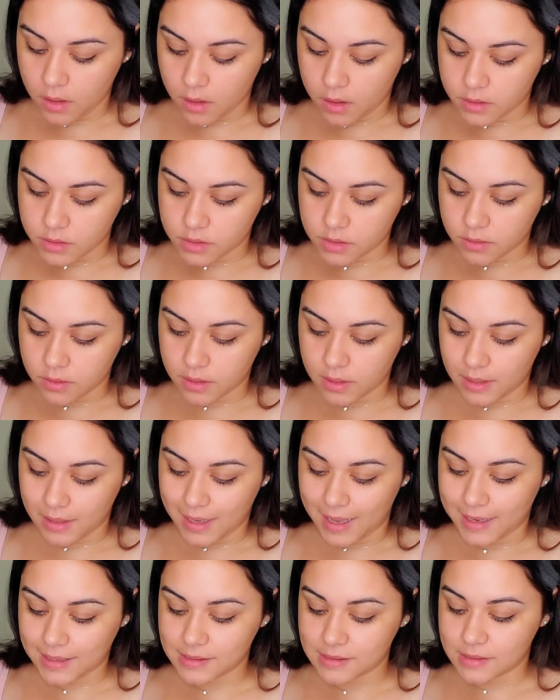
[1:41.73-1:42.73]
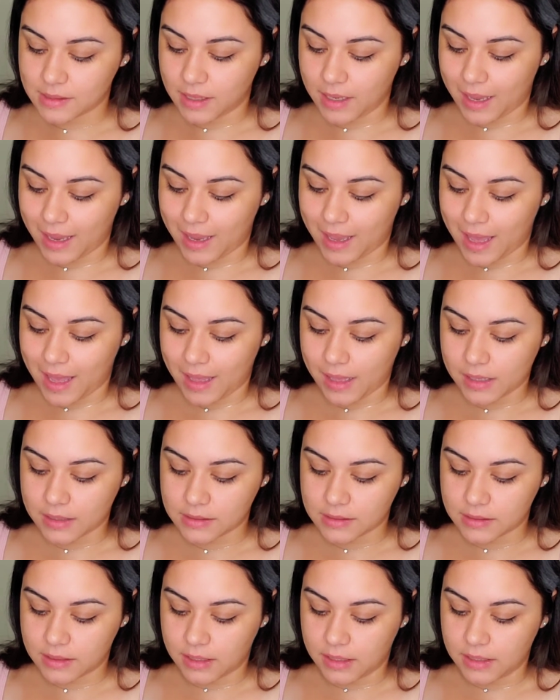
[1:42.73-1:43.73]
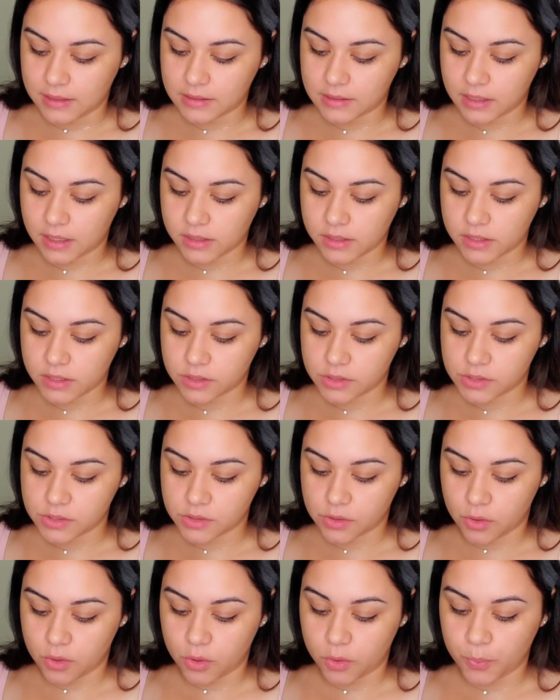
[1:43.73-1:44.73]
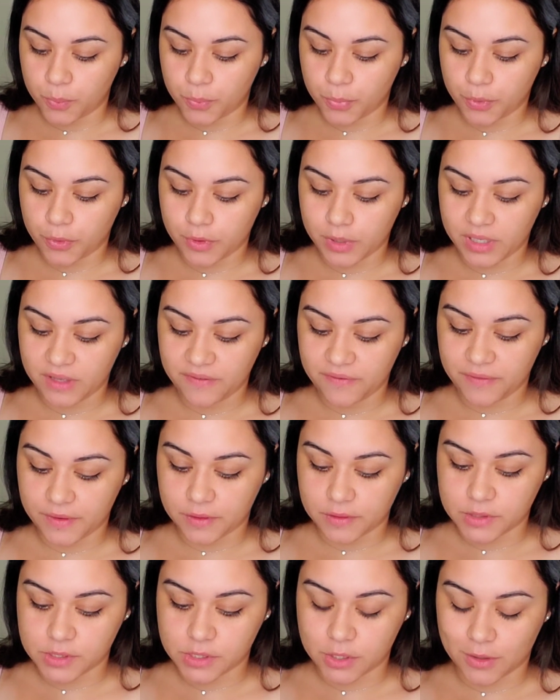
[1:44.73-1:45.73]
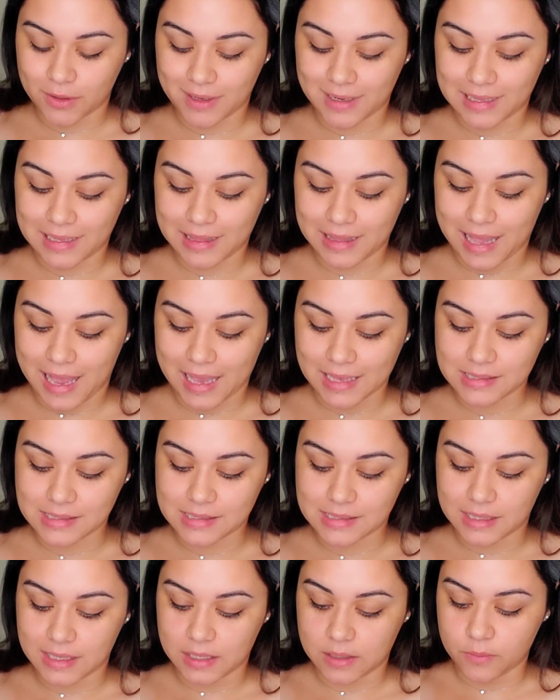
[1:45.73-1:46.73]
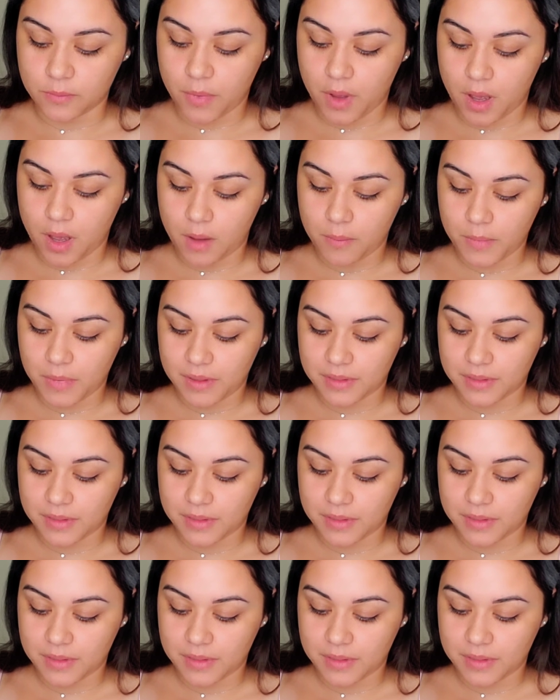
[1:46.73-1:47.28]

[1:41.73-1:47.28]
So the next thing I got is the Touch and Soul Pretty Filter Glass Skin Balm.